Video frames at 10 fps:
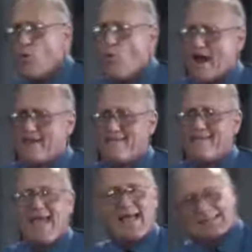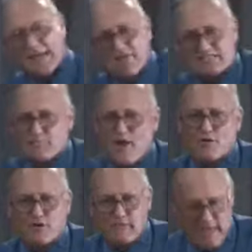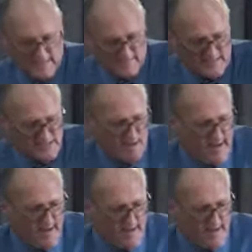one has ever spoken like this man.